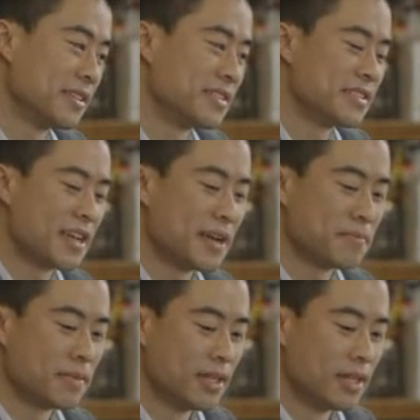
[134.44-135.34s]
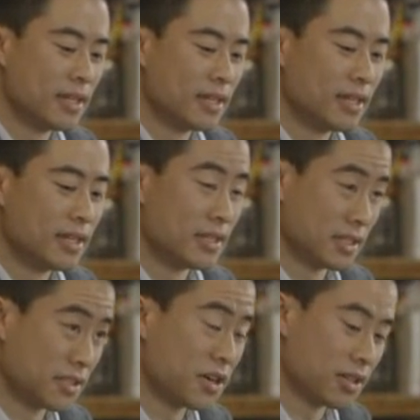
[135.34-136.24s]
Sam is
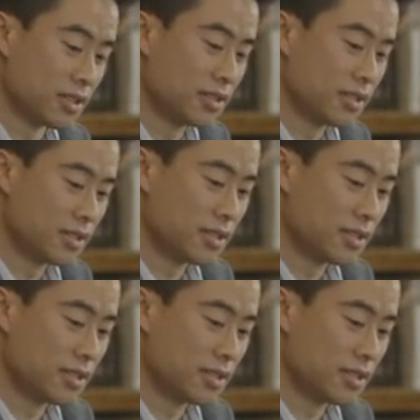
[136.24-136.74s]
in college